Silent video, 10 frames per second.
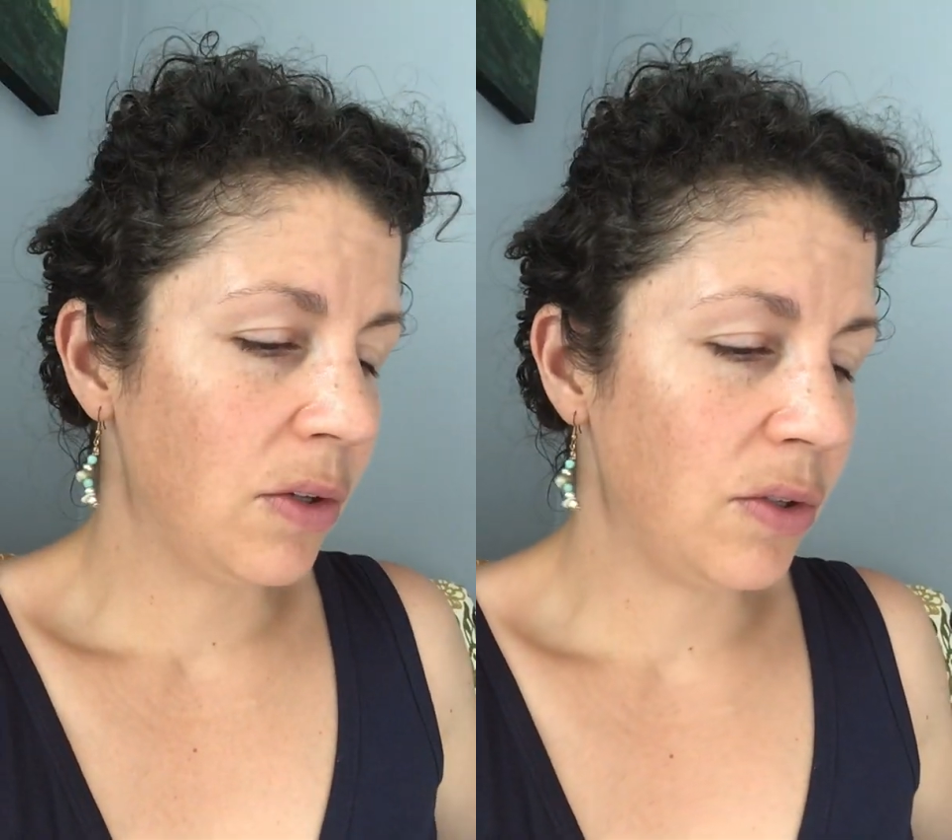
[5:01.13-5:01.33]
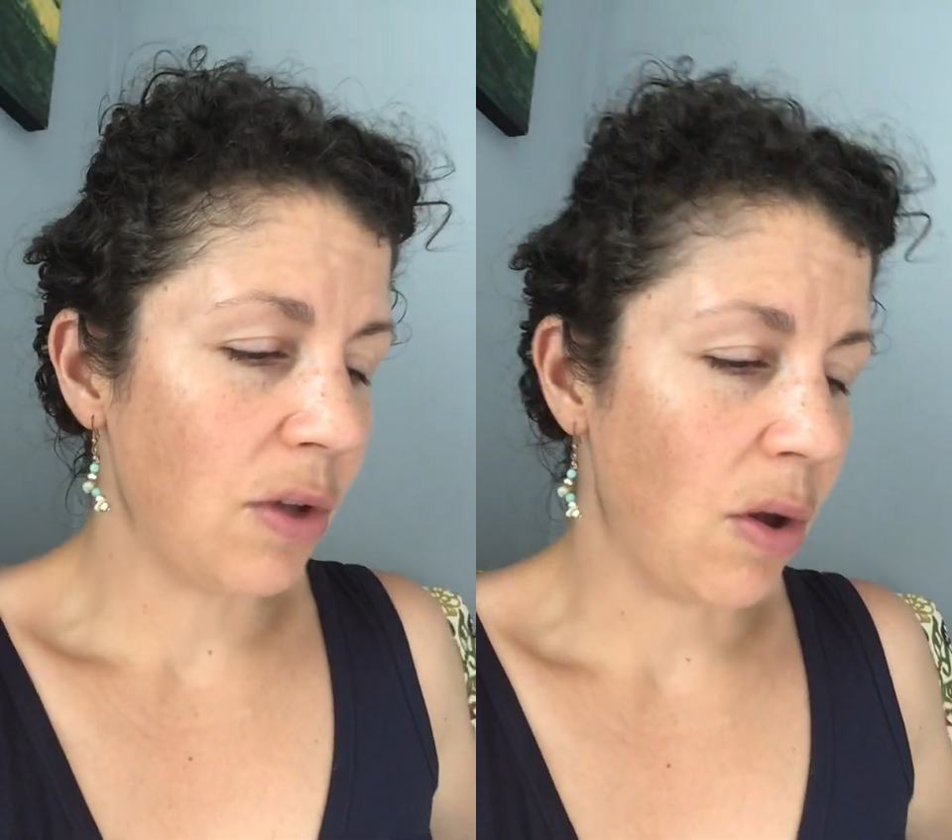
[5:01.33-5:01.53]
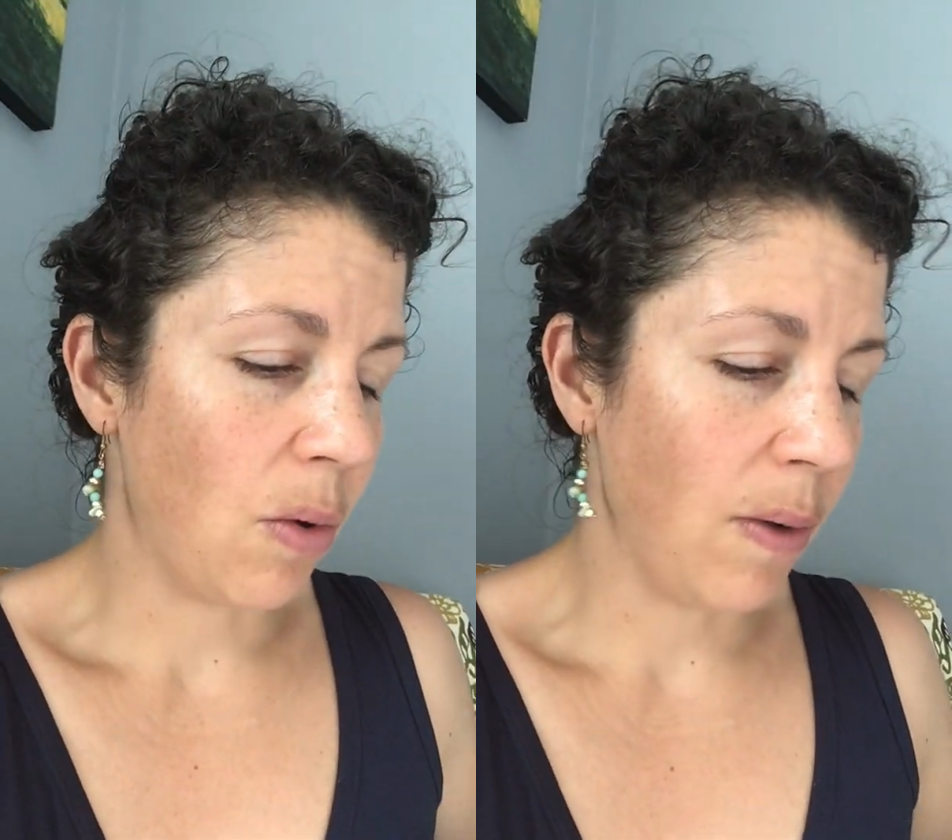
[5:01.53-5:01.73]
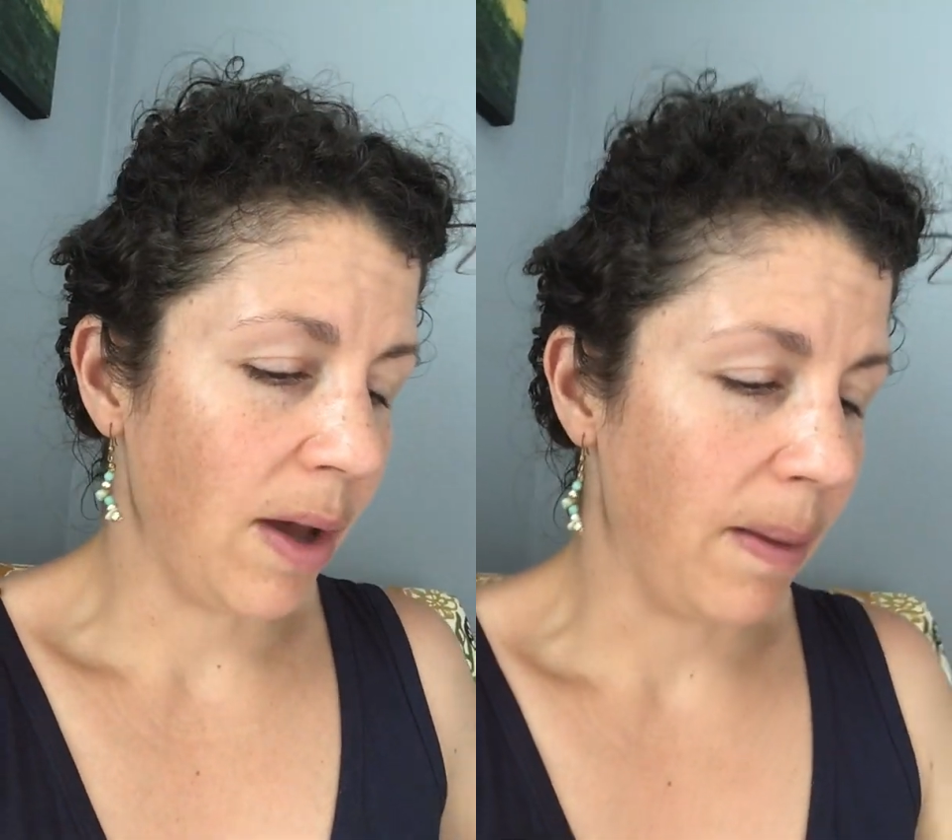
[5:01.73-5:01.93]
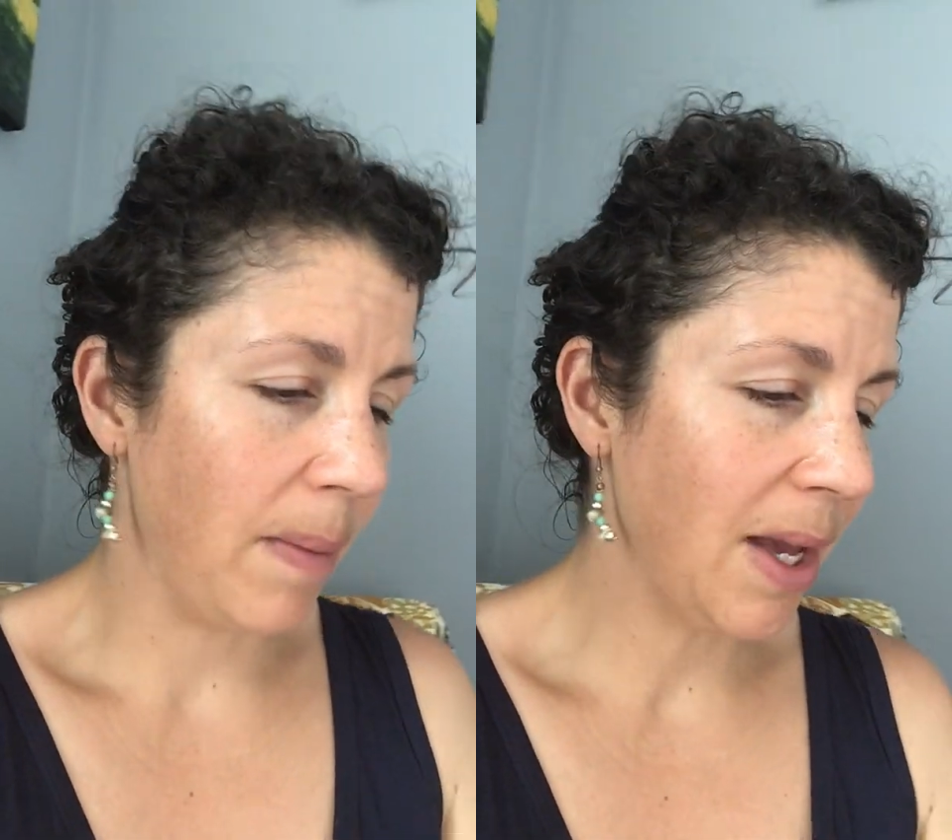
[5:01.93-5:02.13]
So
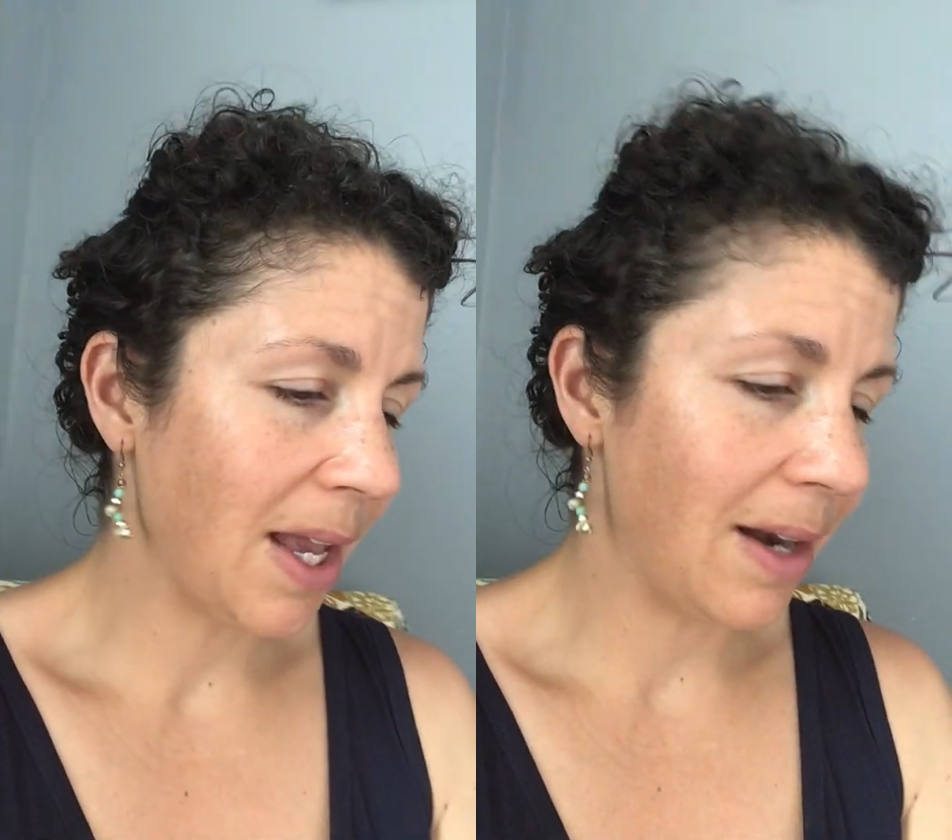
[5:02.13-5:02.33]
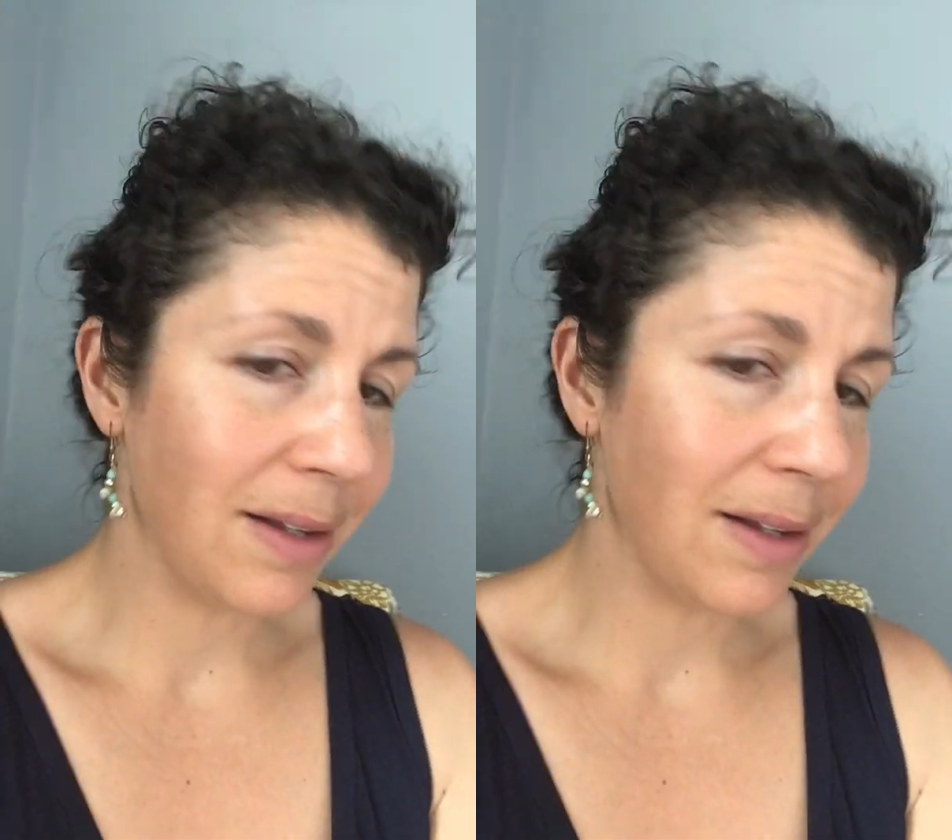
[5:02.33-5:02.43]
again,